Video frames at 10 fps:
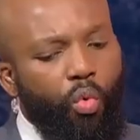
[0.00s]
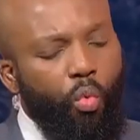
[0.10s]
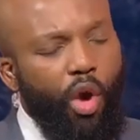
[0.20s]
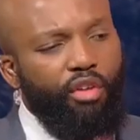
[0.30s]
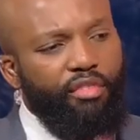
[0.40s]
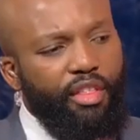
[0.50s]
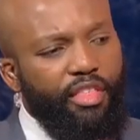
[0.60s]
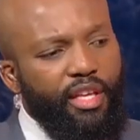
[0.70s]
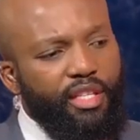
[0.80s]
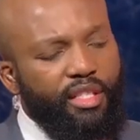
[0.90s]
One of the
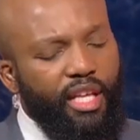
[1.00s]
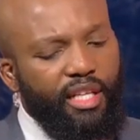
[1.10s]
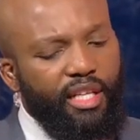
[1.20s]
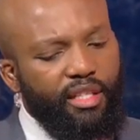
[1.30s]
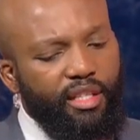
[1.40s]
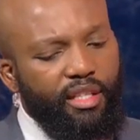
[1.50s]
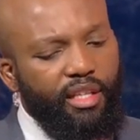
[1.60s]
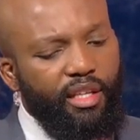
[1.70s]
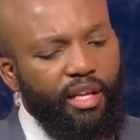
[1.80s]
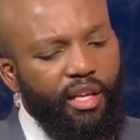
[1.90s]
things that
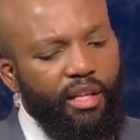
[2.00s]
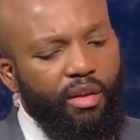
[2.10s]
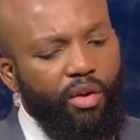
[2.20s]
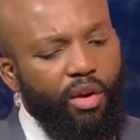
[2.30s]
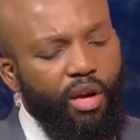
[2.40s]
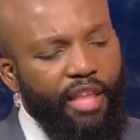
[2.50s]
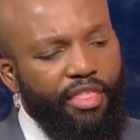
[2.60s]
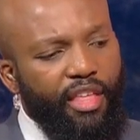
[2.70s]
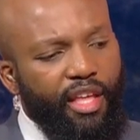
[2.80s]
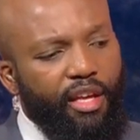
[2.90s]
I
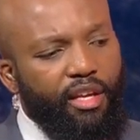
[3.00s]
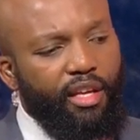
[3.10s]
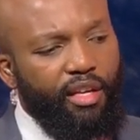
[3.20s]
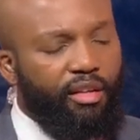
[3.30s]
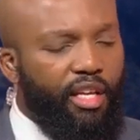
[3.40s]
think